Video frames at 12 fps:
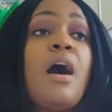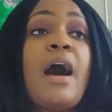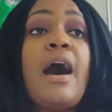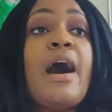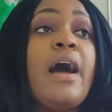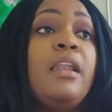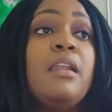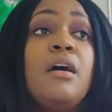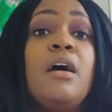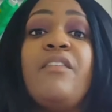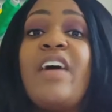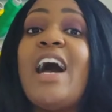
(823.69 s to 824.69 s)
I
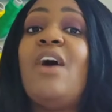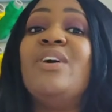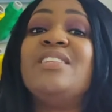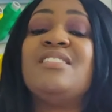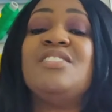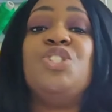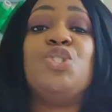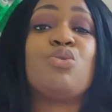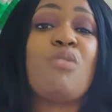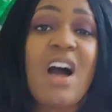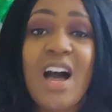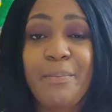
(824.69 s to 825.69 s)
love how it's a
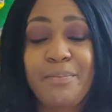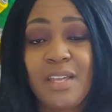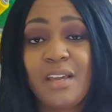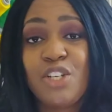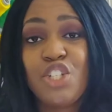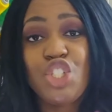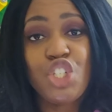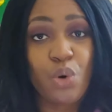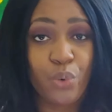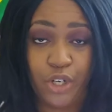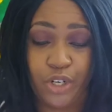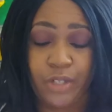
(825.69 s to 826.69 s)
dropped
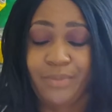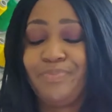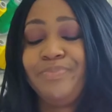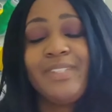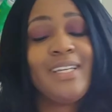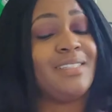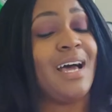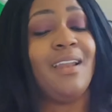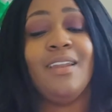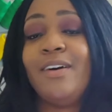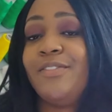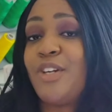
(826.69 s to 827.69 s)
shoulder because I
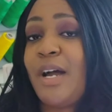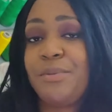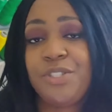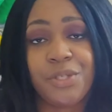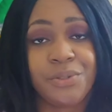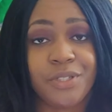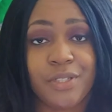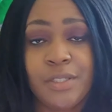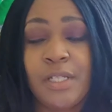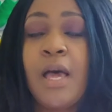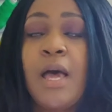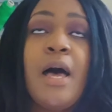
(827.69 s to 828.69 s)
love drop shoulders.
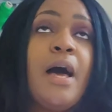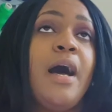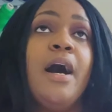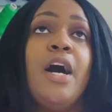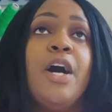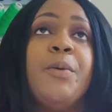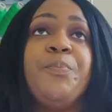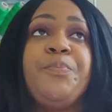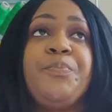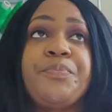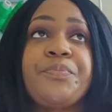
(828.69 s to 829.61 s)
I